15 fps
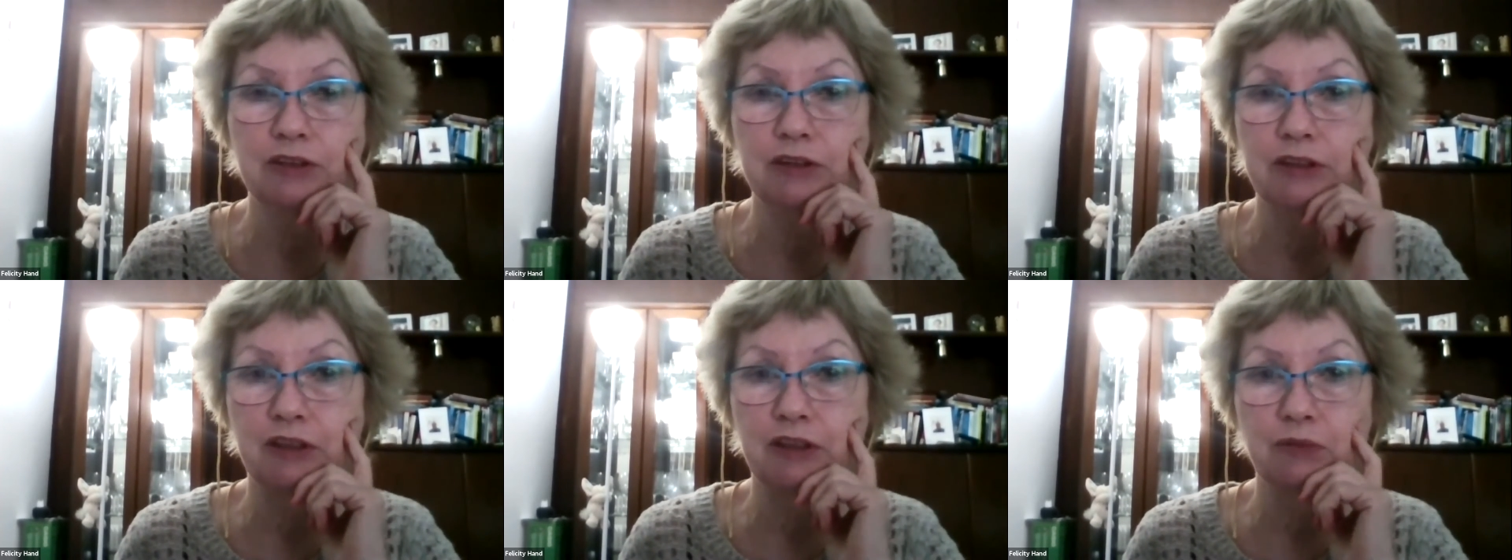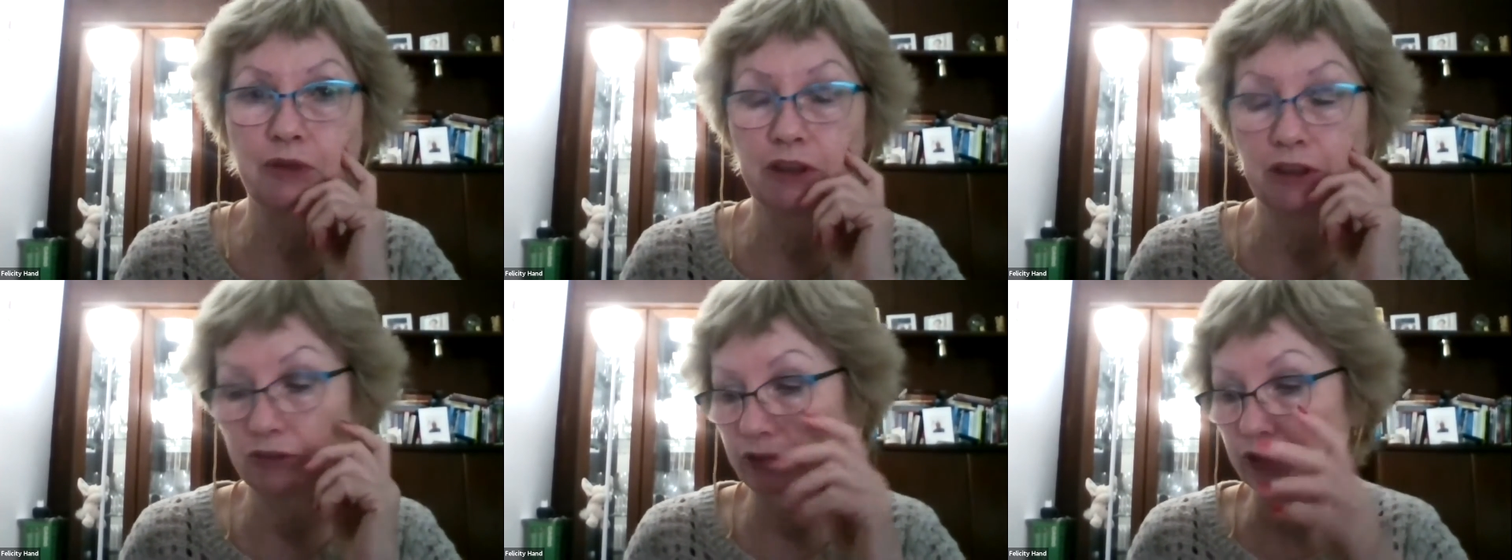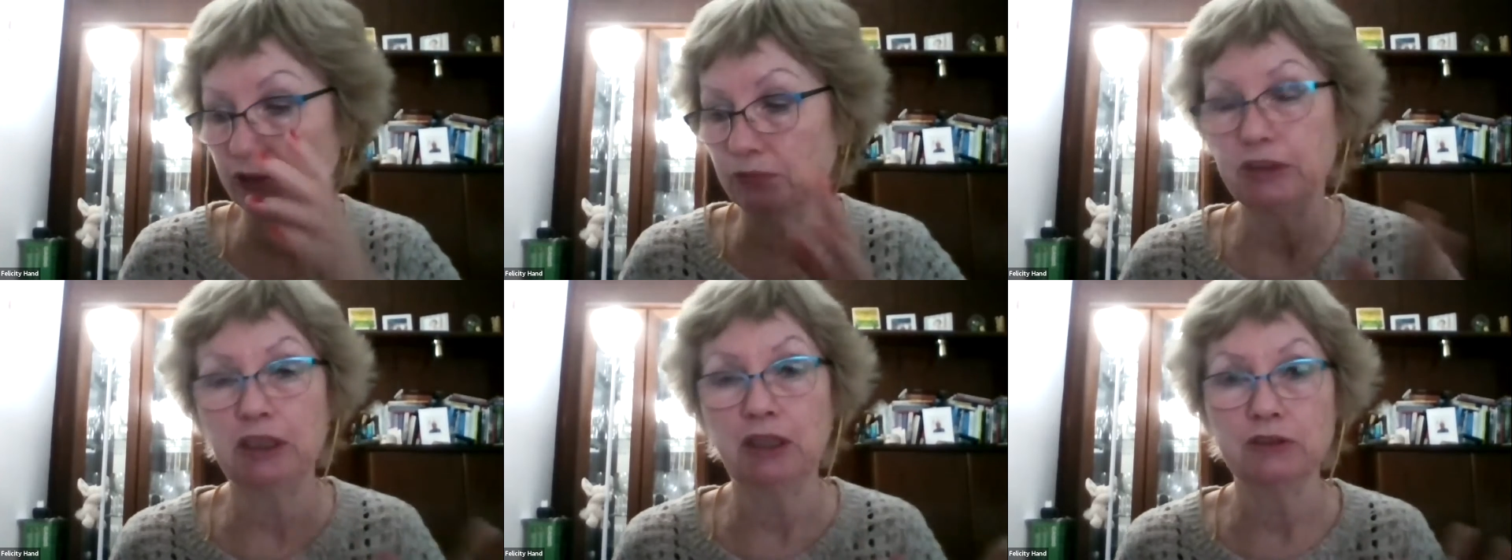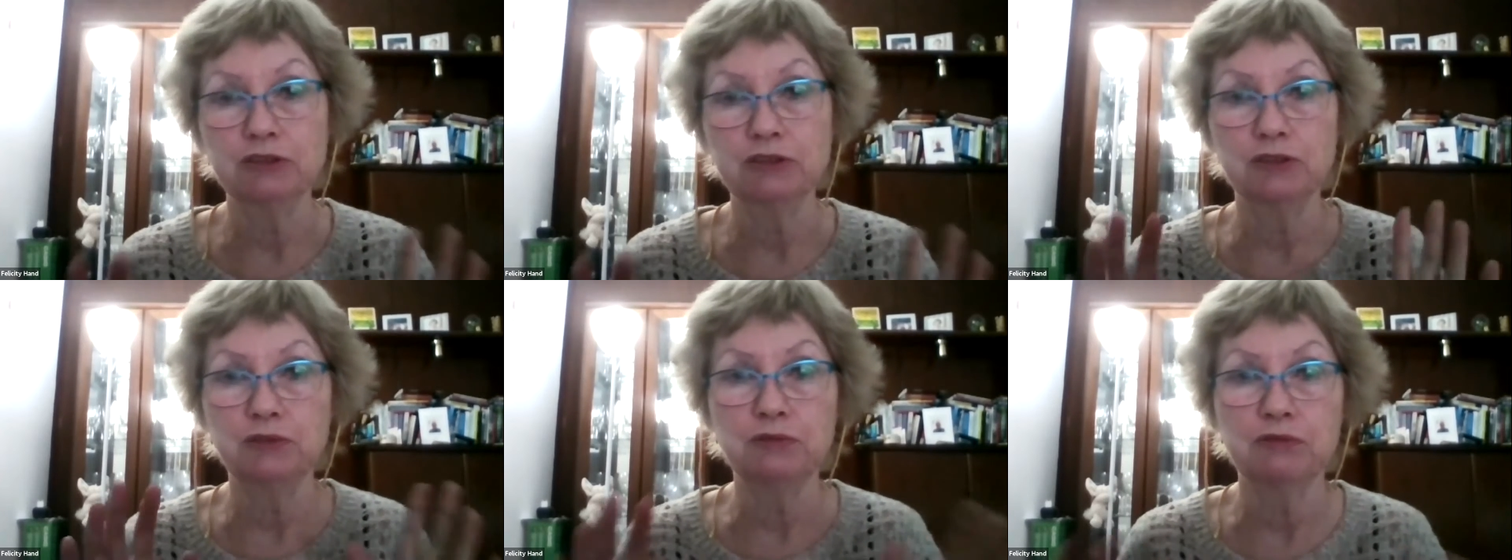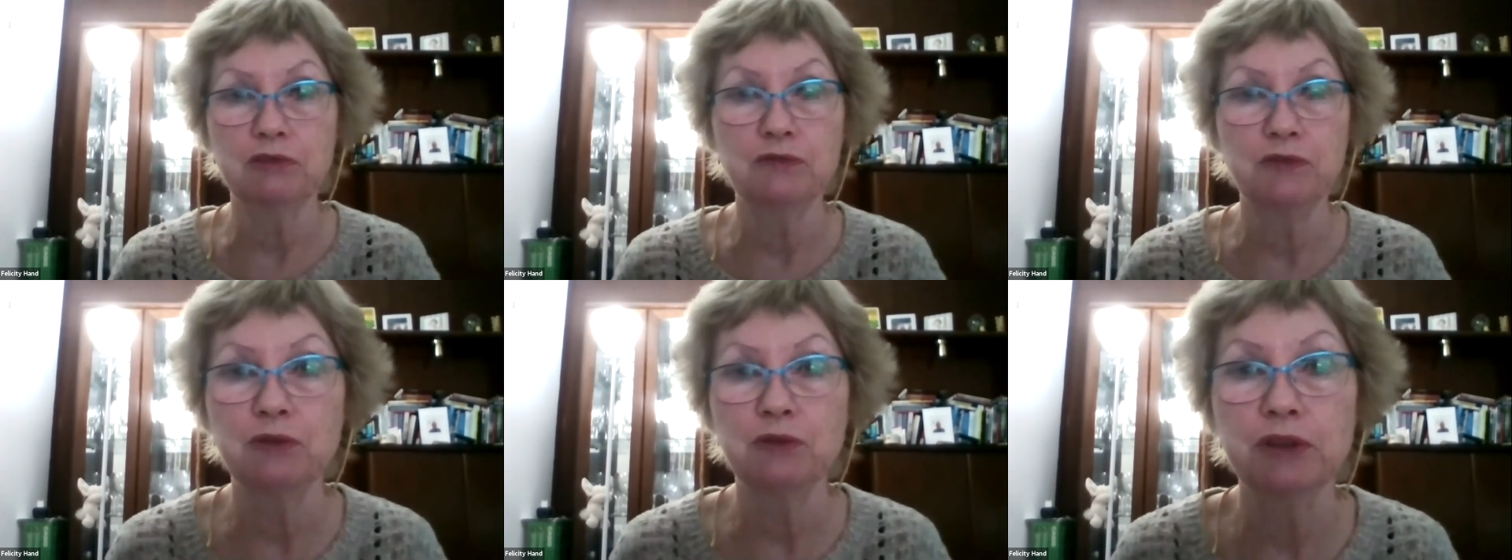So in other words, we ask 2
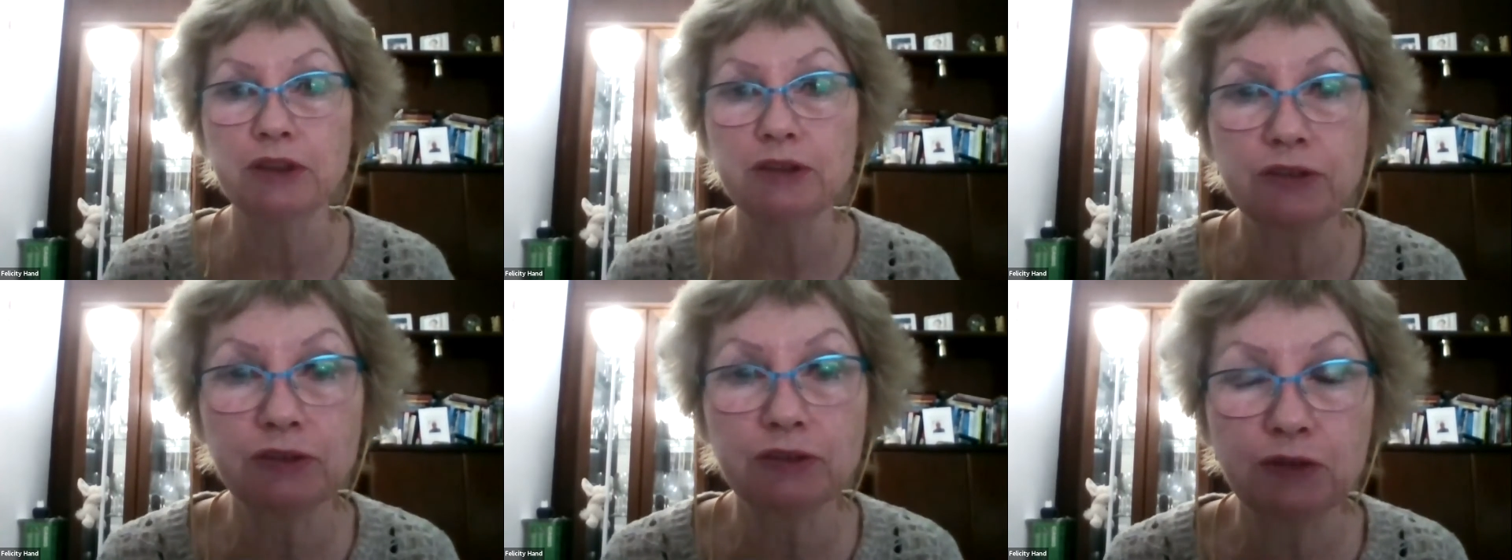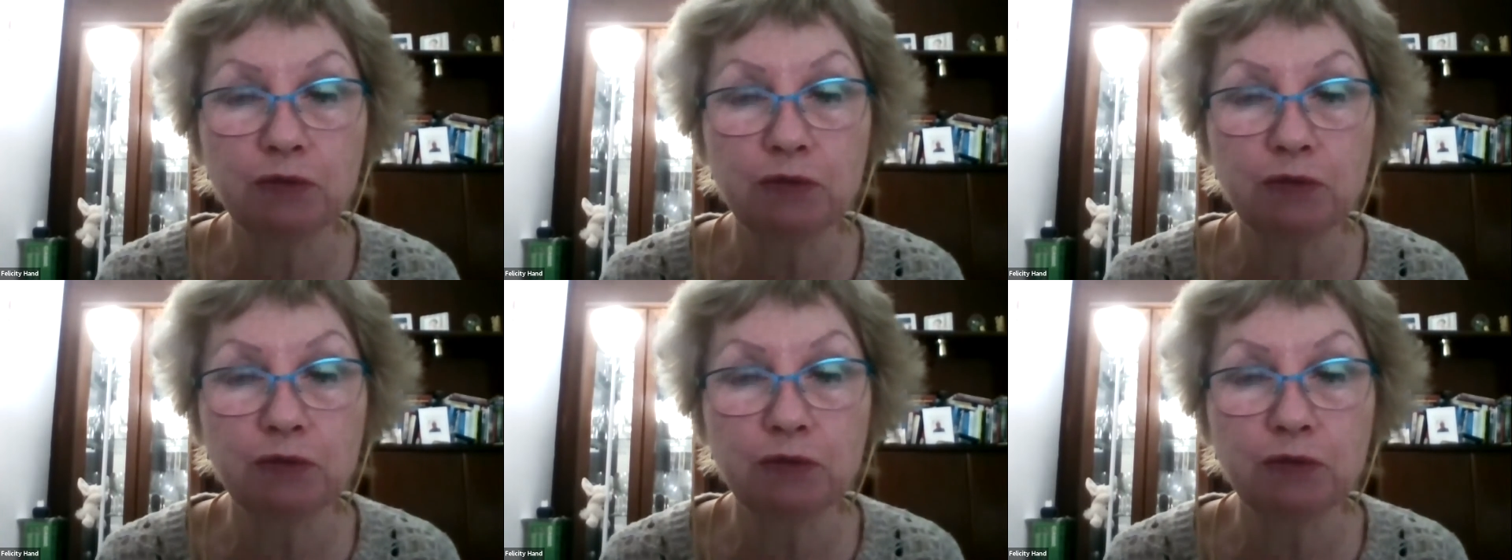reviewers,